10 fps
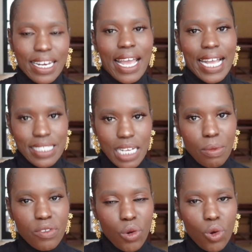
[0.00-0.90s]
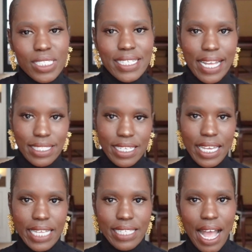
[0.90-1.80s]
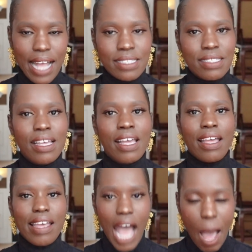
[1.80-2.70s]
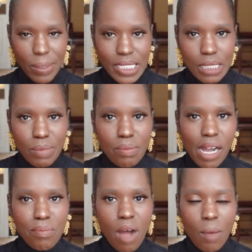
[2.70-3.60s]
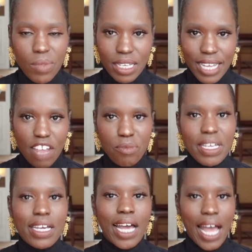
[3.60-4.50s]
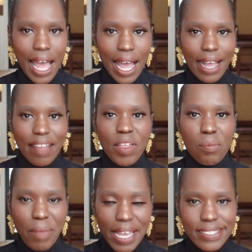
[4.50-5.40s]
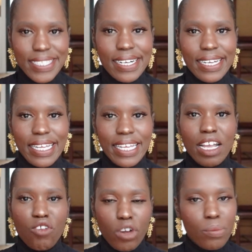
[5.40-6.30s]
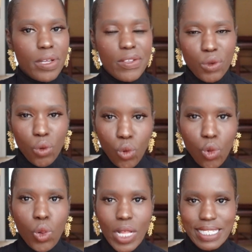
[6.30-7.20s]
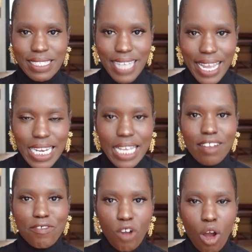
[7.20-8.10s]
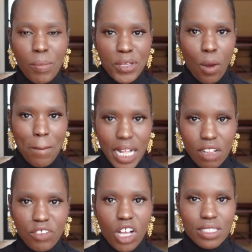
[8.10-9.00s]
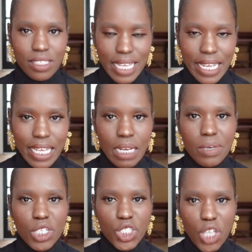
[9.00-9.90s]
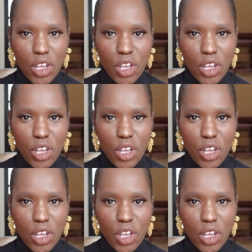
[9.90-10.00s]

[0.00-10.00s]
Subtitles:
And I ended up, of course, getting it. And it happens to be my mom that gave me a hack that basically removes all staining from your Belfast sink. And I'm gonna show